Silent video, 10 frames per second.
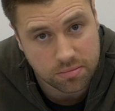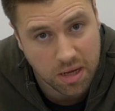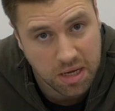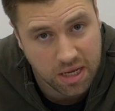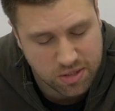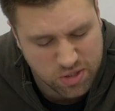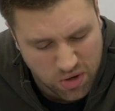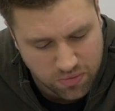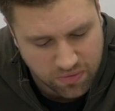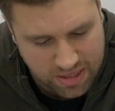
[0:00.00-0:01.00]
And here's
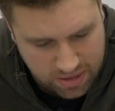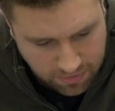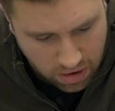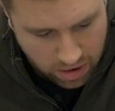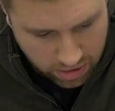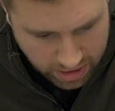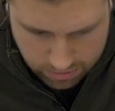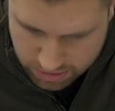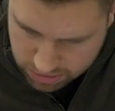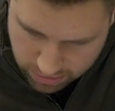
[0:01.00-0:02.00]
two things I've highlighted.
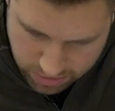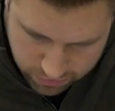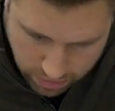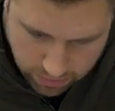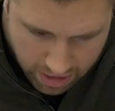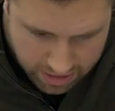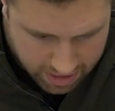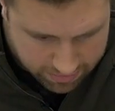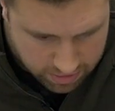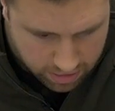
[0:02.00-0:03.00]
We're just gonna scroll down and
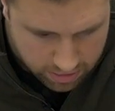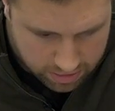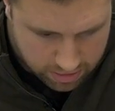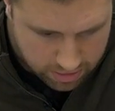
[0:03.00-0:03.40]
have a look.